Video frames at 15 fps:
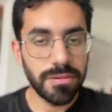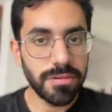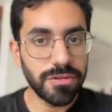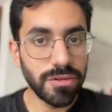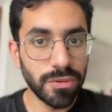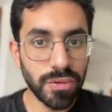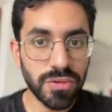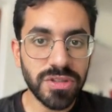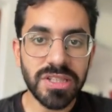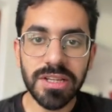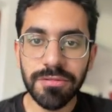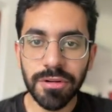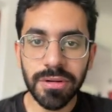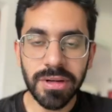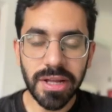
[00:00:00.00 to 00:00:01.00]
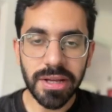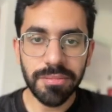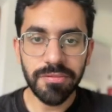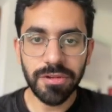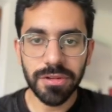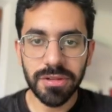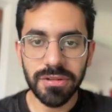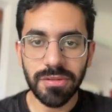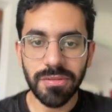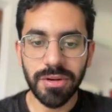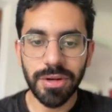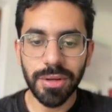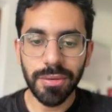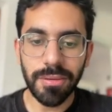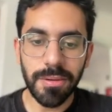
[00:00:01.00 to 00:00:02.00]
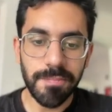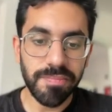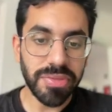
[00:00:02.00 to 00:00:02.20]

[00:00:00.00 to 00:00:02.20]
So to save on time for this video,